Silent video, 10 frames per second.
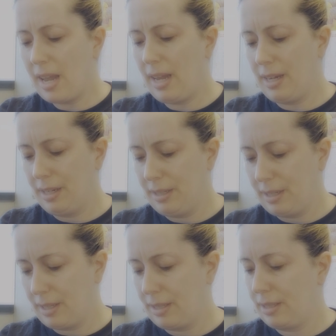And
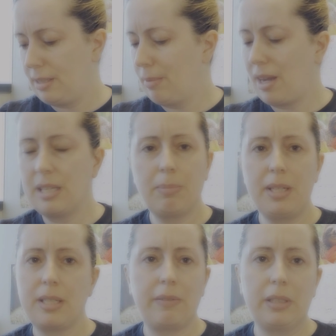SimCosplay
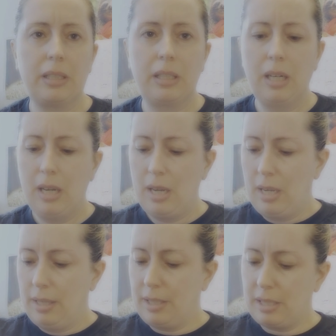is never,
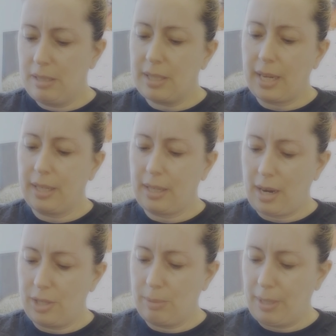this is the second
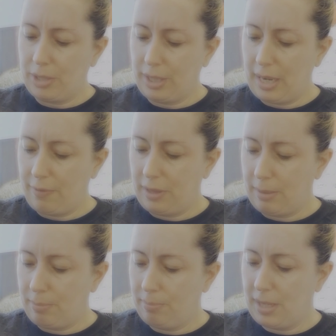costume I actually have for
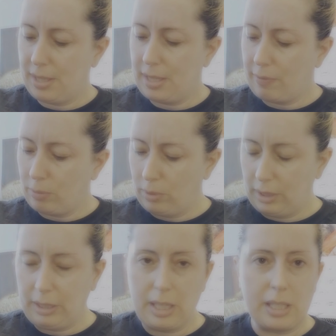them. It's
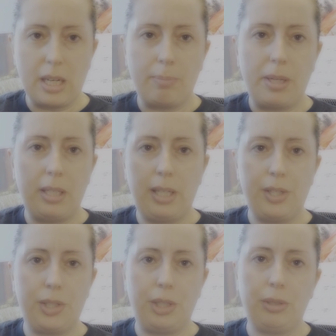not been an
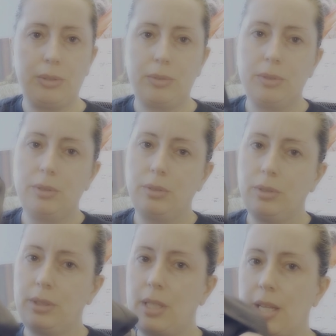issue
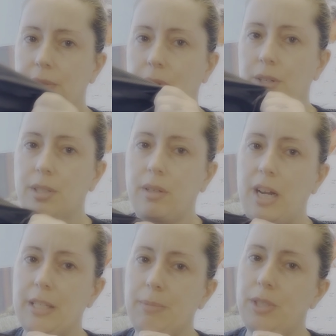as far as
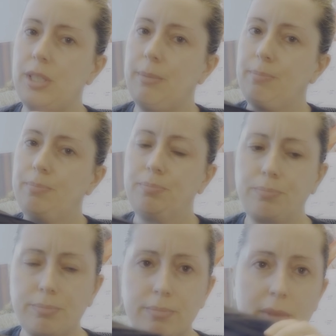craftsmanship.
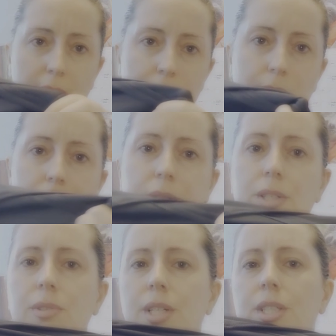So this
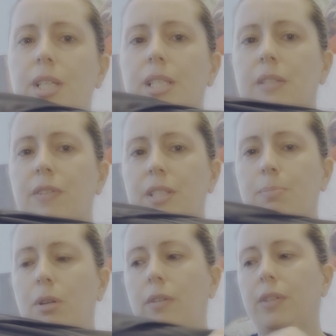is stretchy, this fits
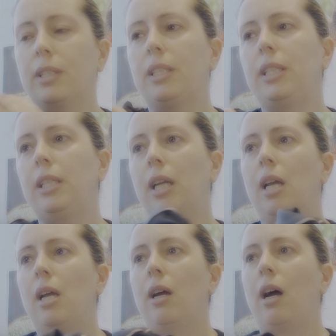perfectly
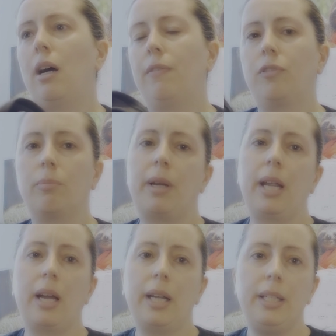for my
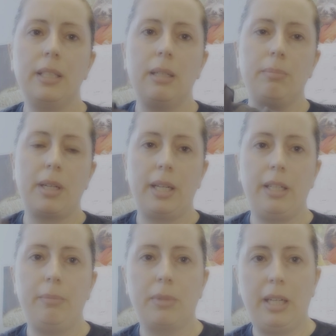height and
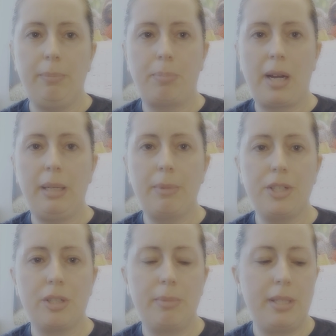my body
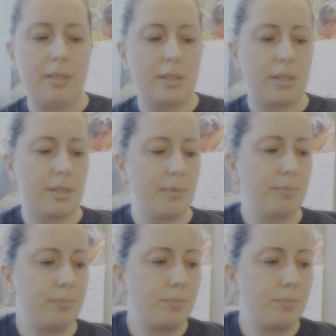measurements.